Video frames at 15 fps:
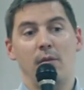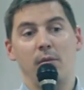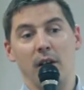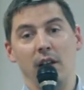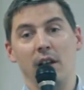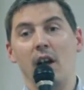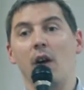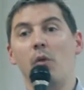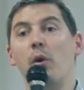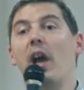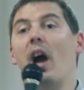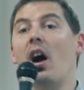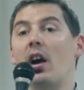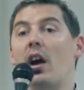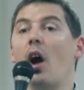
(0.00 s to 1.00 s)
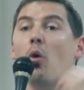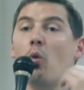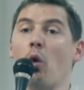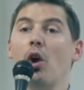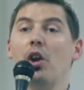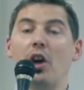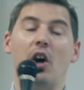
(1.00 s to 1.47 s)
Well, we are
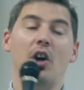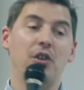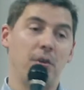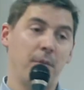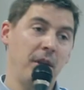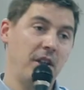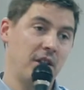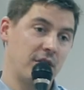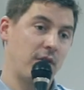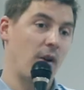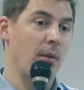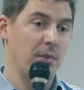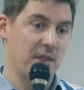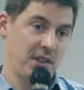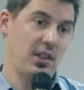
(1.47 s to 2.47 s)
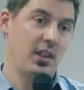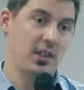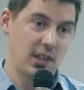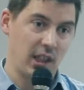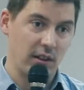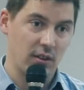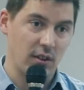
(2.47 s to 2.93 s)
100 meters from the city
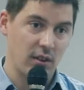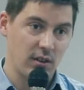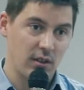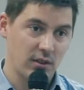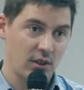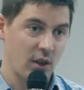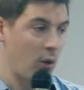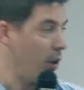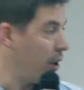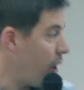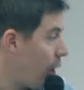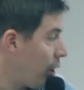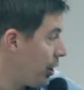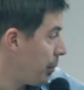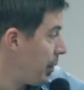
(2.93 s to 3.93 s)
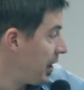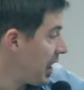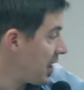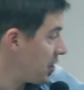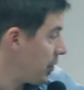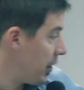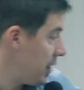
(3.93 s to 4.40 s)
center. So on a
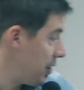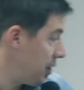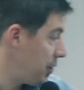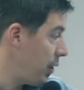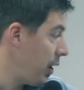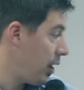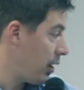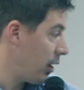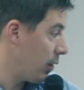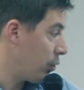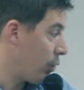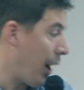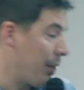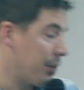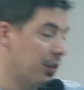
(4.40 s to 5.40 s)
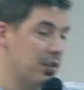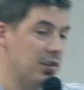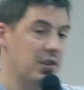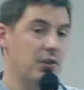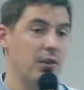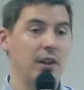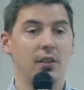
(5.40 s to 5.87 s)
pedestrian street, Grafton
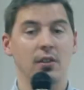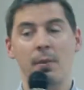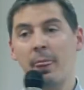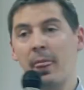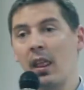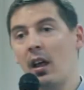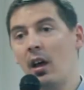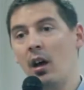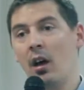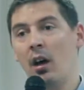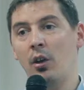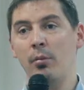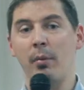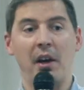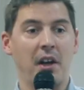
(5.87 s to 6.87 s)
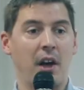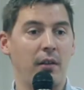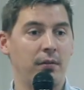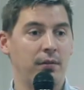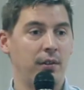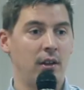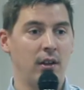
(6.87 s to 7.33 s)
Street, you might
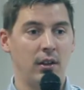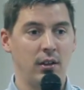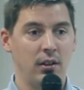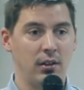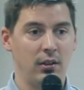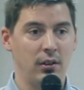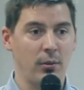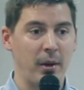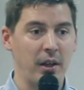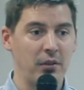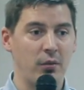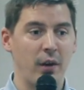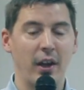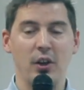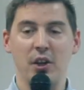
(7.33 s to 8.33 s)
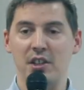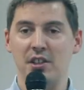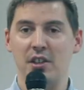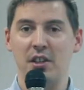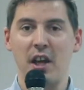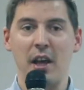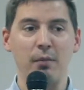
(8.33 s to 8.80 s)
have, might recognize
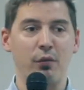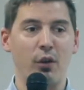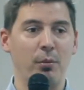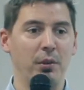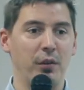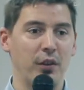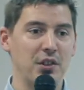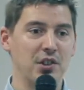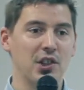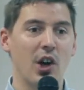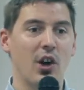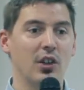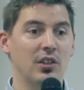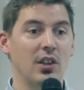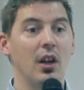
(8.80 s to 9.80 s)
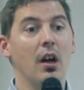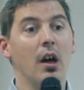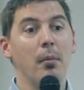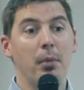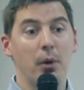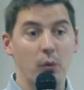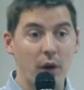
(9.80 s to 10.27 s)
the name from different songs,
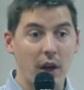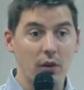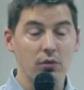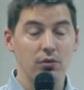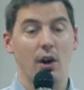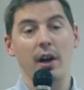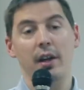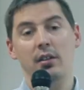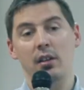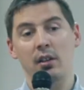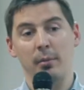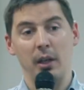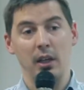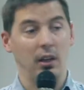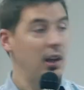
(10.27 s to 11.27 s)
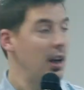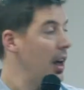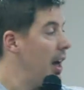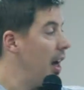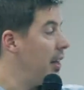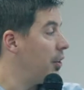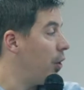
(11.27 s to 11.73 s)
but we are right in the middle.
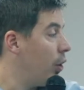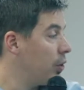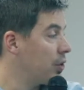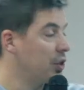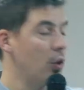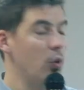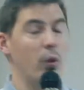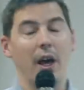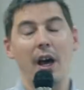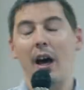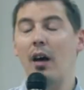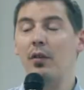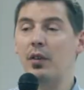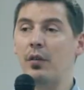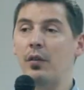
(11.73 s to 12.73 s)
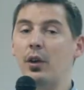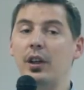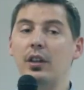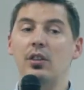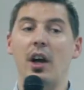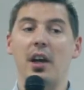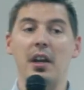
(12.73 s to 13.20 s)
And also we have a very
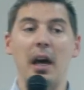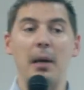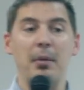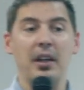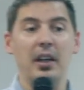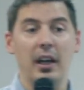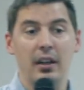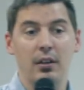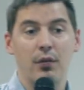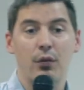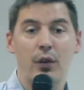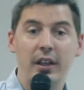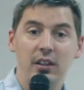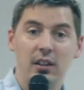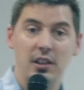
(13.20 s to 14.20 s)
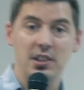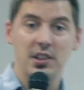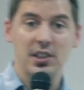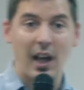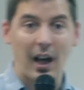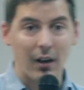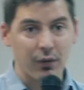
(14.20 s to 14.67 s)
dynamic and friendly
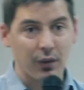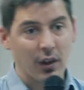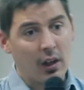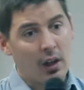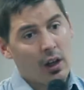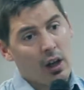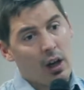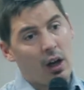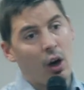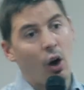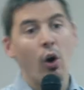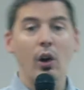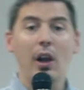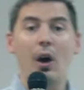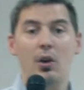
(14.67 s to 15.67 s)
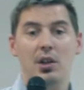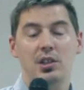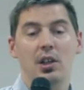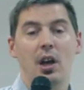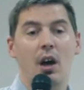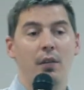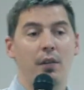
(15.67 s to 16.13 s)
staff. All our
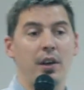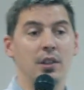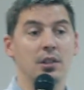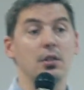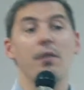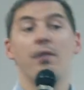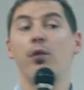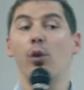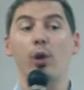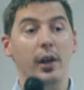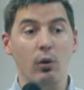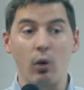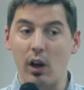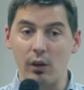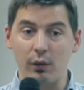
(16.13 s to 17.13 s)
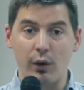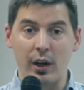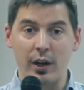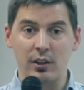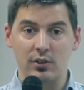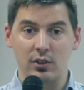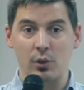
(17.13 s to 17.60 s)
staff is fully
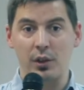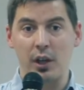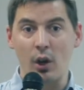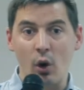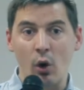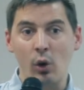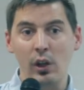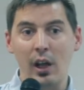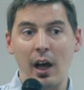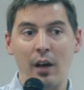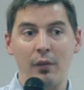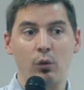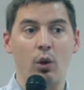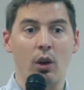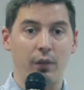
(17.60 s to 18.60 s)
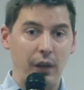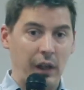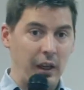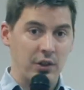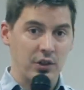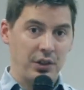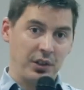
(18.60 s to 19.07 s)
qualified, so they all have
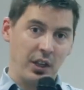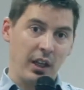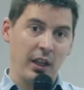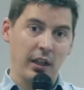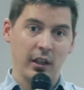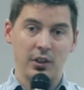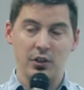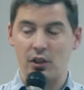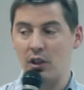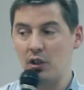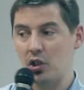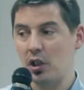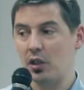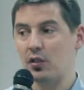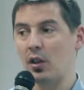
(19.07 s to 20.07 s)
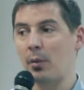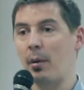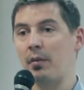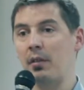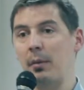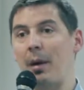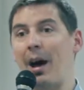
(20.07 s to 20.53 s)
qualifications in English teaching. Some
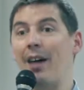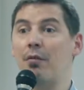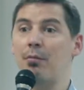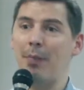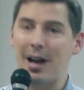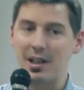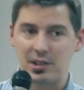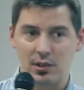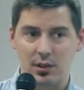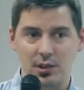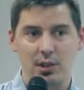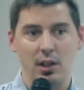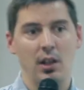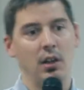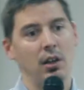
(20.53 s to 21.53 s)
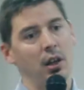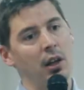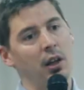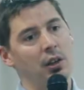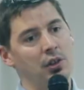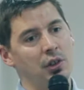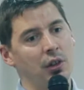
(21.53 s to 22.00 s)
of them have masters in
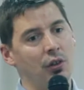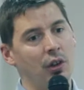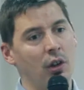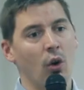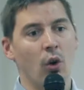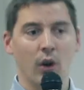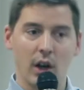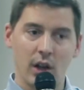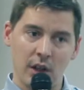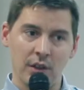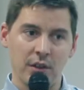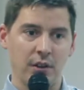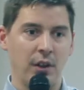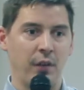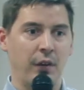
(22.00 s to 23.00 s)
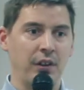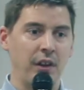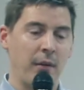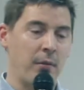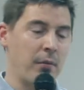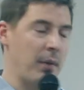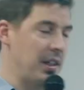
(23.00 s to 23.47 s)
English teaching or a different
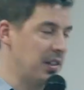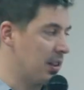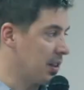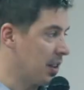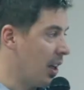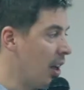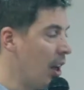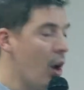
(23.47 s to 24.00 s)
type of masters.